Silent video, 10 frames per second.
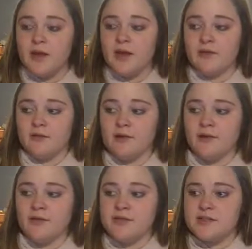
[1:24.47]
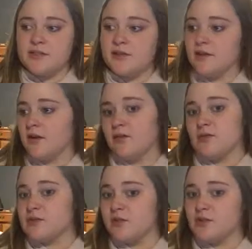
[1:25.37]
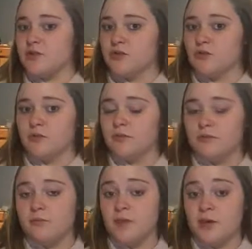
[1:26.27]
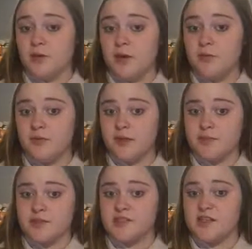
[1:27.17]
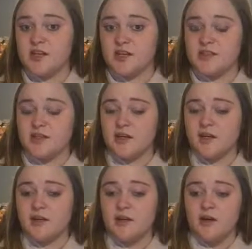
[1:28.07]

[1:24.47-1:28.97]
And a lot of us didn't think it was going to do many paper clips to take it to